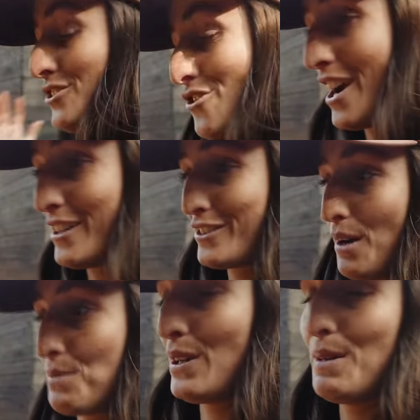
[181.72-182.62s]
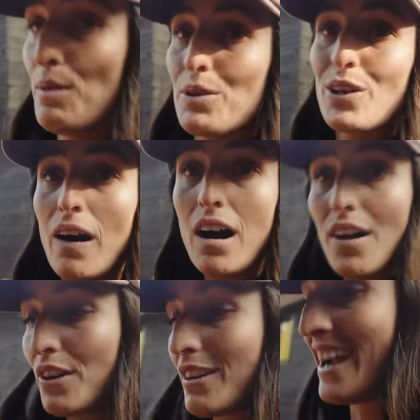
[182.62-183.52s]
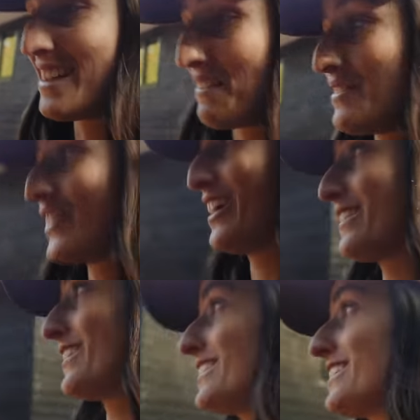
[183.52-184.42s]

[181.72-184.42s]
drier topsoil, but with all the rain that we've got this